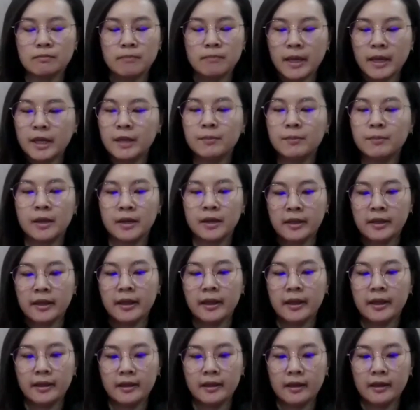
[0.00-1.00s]

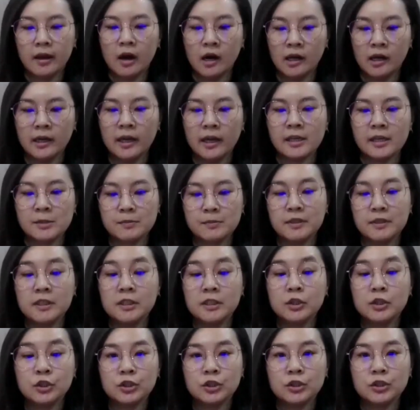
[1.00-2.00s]
many art
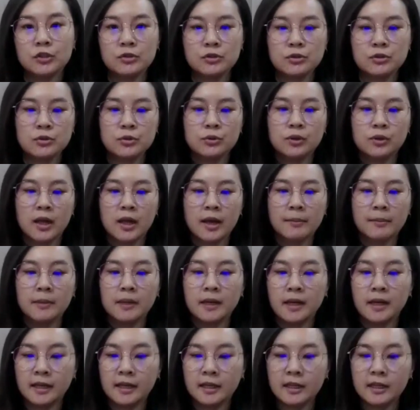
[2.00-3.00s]
expeditions to like
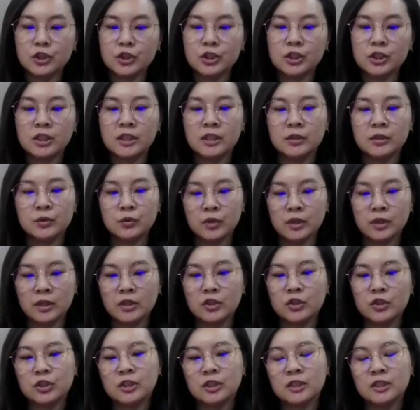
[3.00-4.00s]
Malaysia,
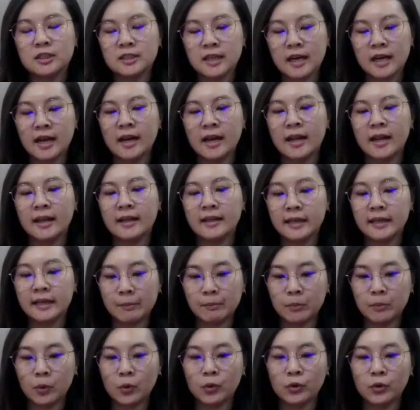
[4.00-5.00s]
Indonesia, Thailand,
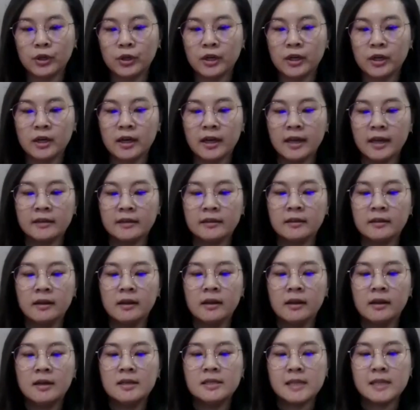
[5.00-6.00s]
Cambodia, and
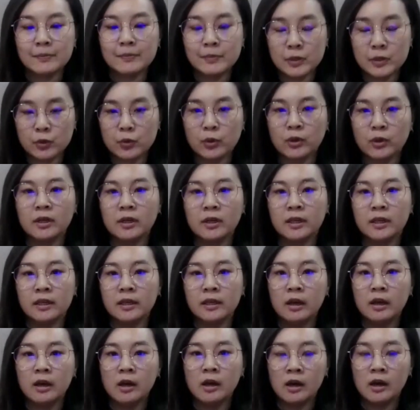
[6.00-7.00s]

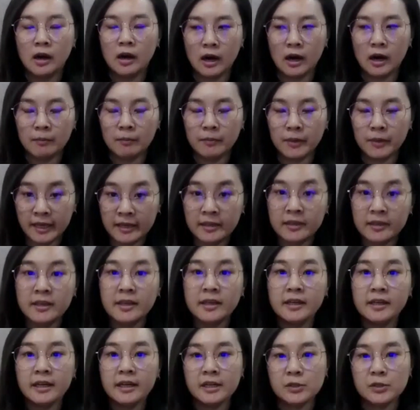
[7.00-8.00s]
subsequently
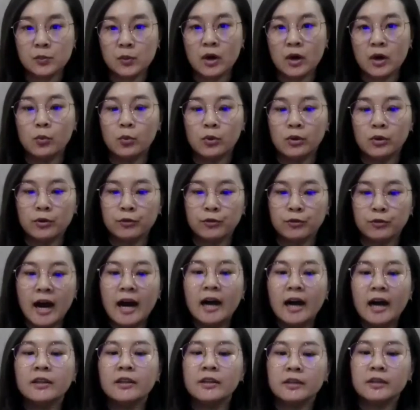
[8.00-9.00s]
India as well, with
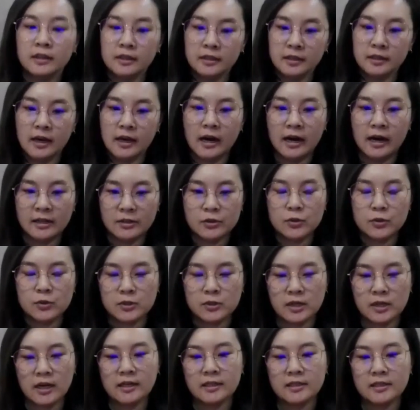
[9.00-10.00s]
other art
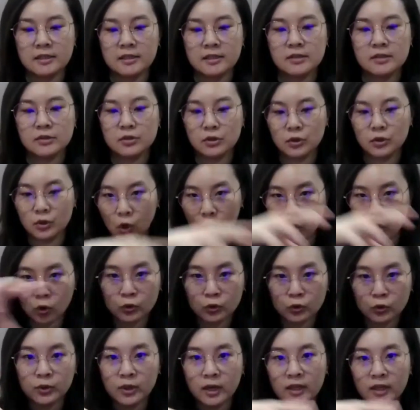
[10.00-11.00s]
societies
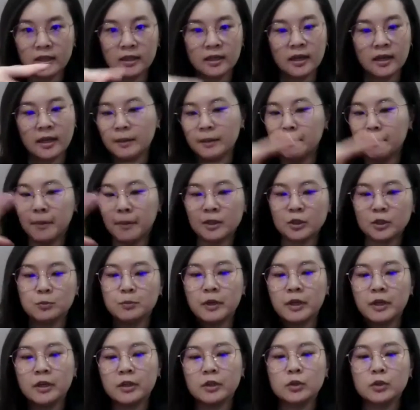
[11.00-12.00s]
all together, like a
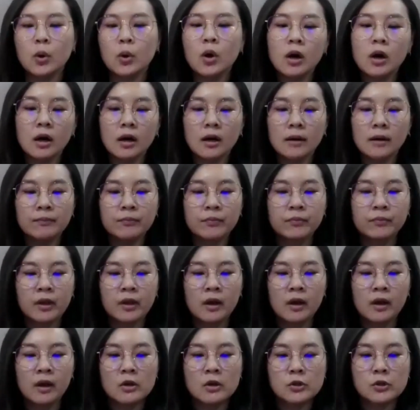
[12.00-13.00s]
much bigger tour.
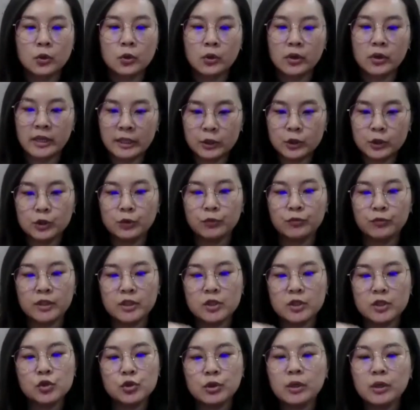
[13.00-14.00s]
So each of
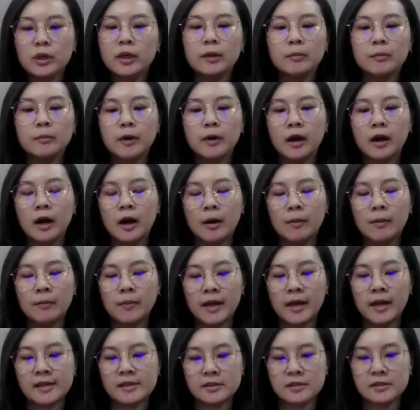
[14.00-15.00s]
this trip,
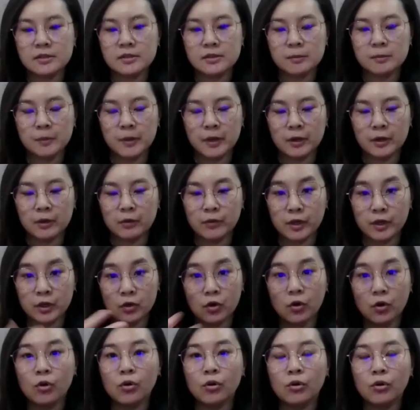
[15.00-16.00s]
as Tze Peng
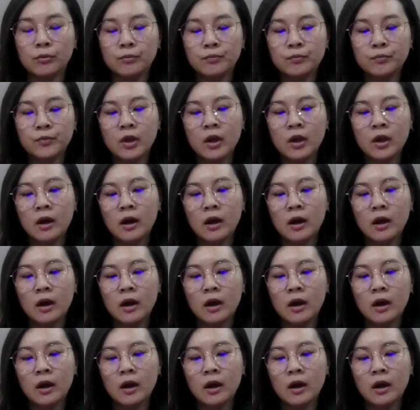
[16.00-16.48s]
recalled,